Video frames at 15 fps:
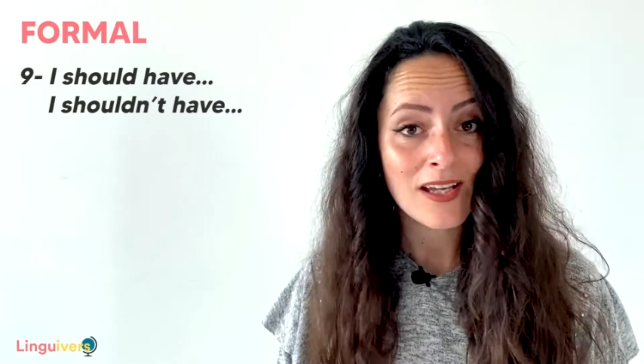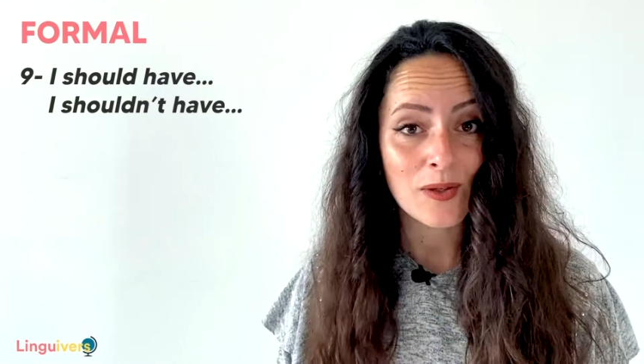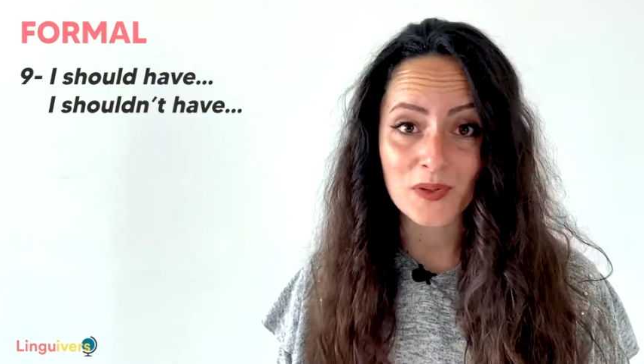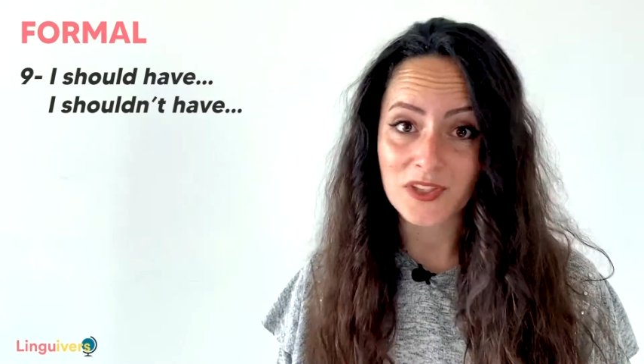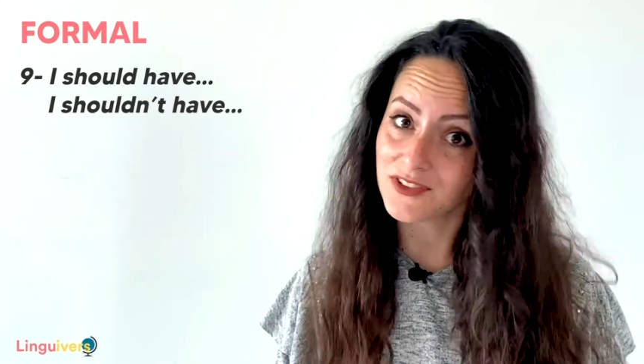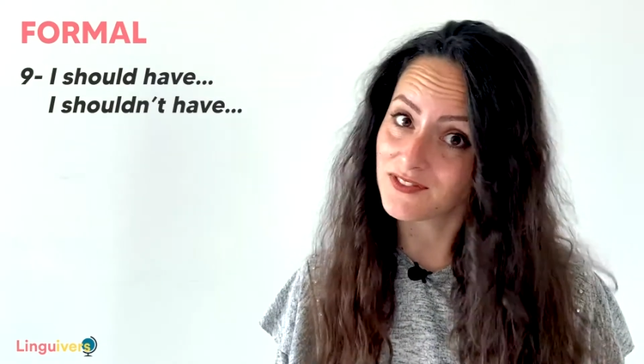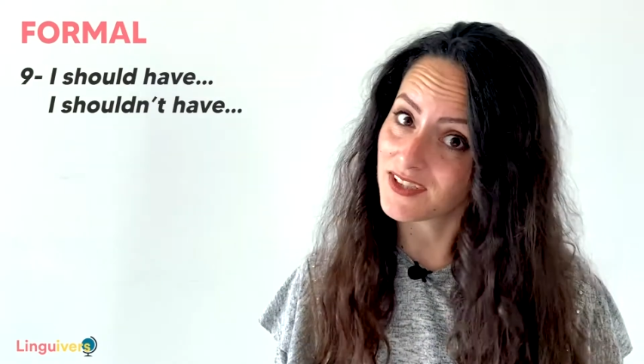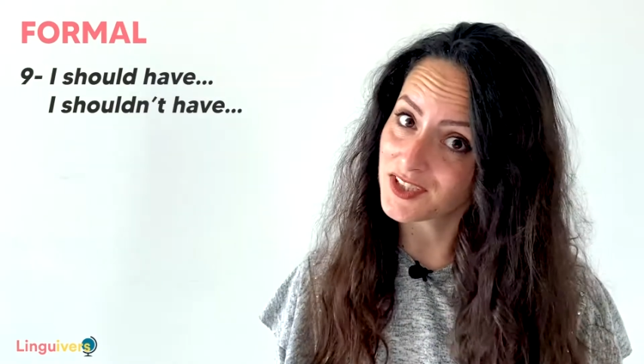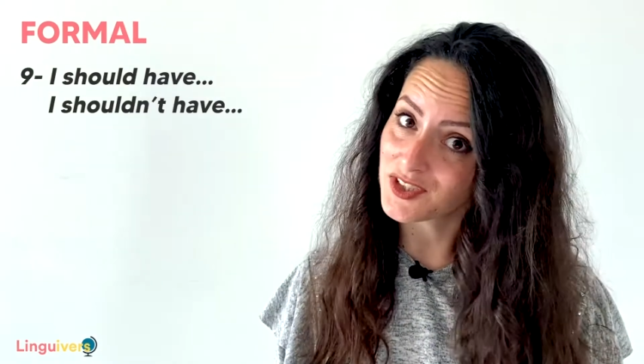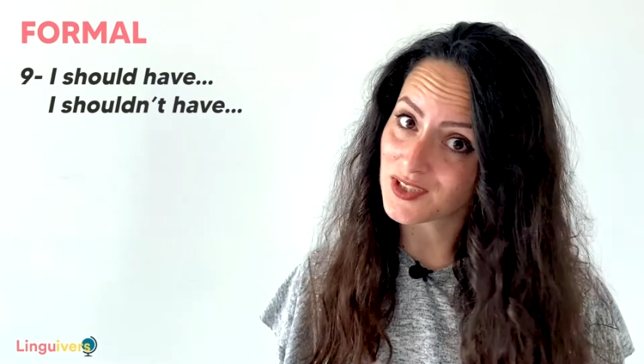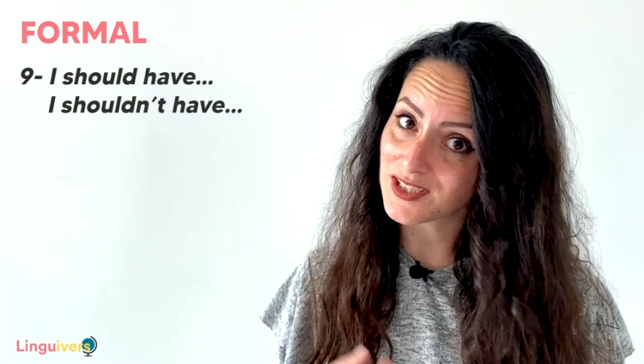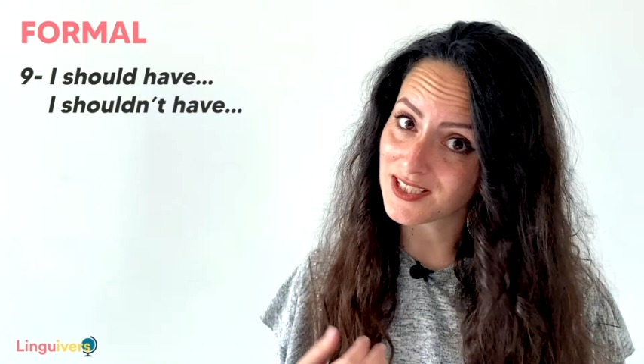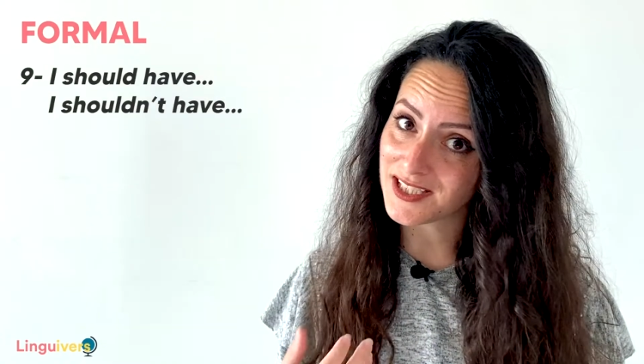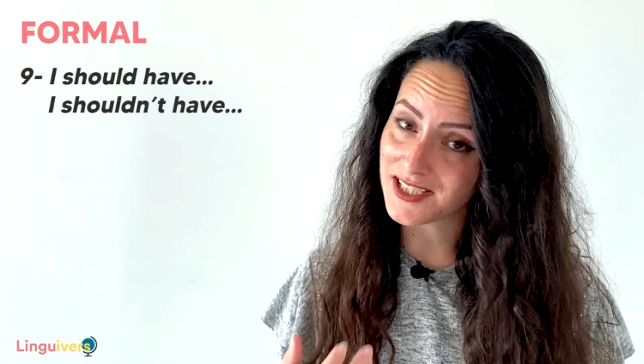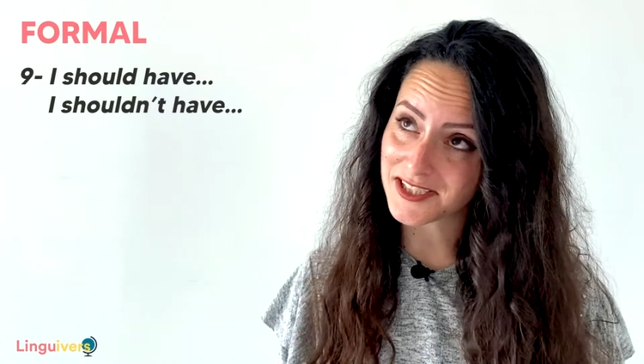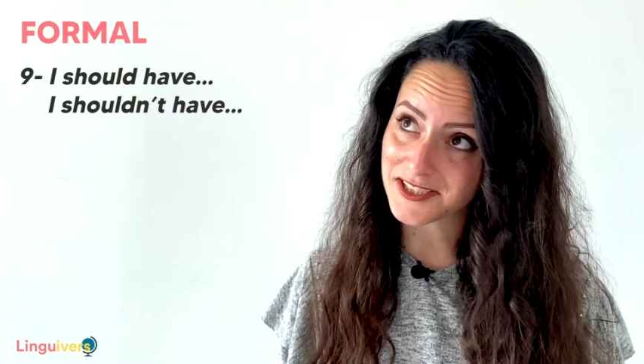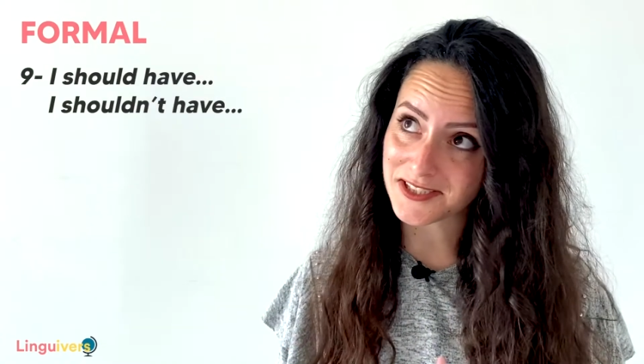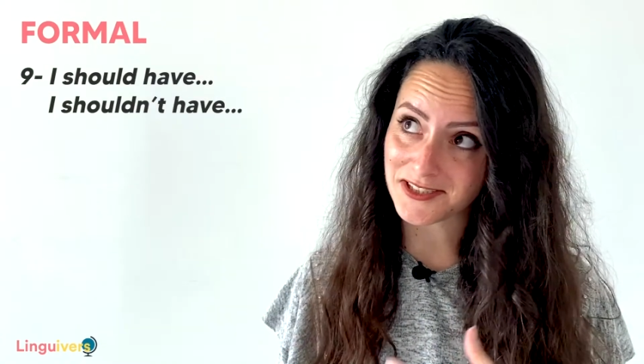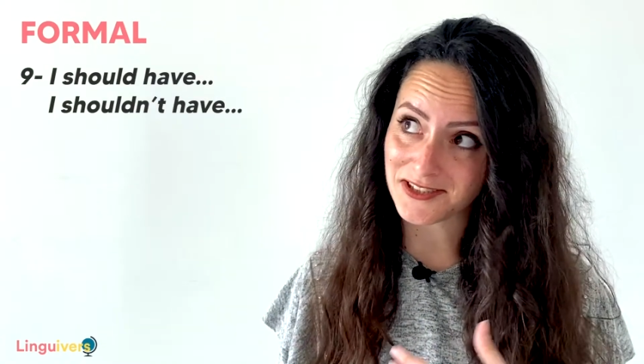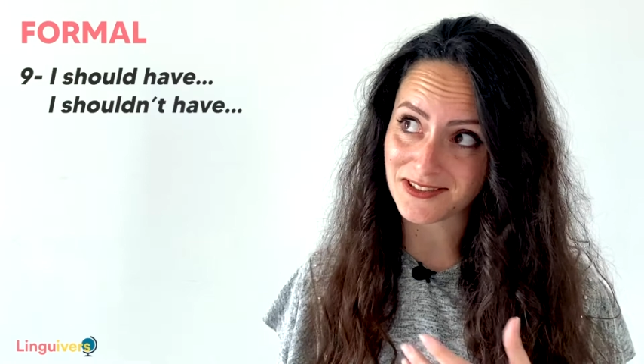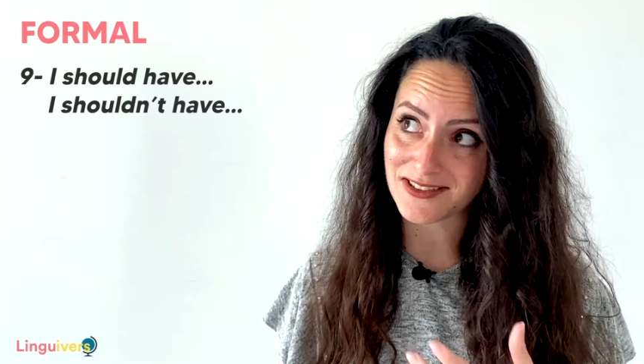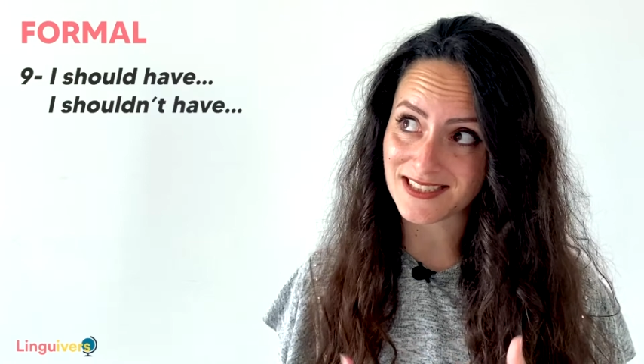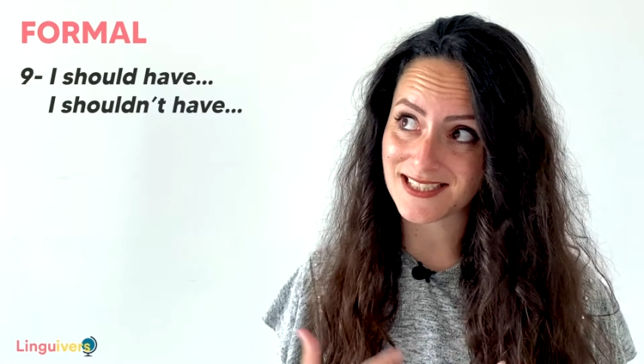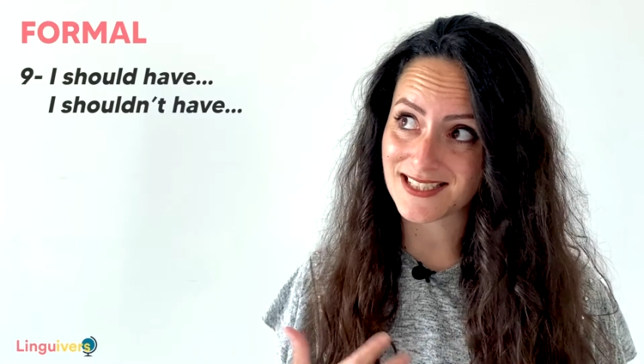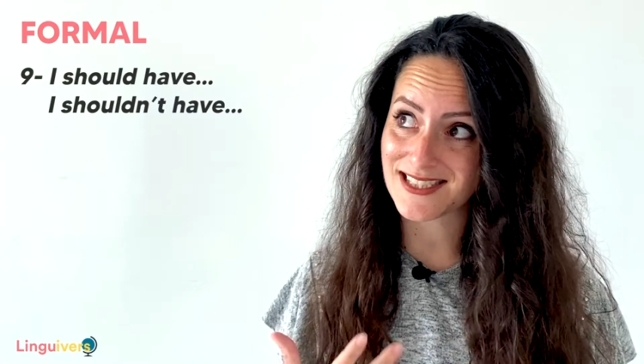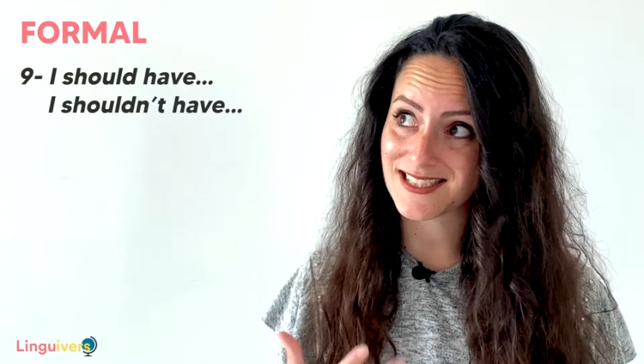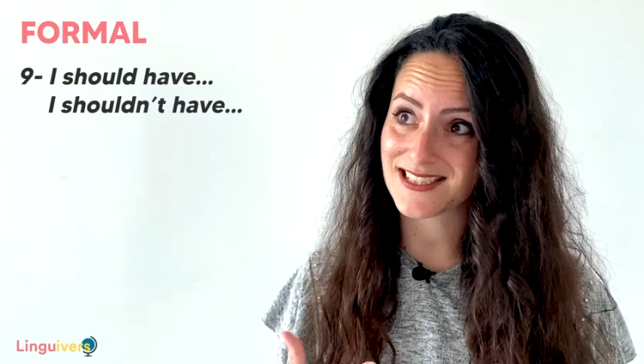which eventually are not as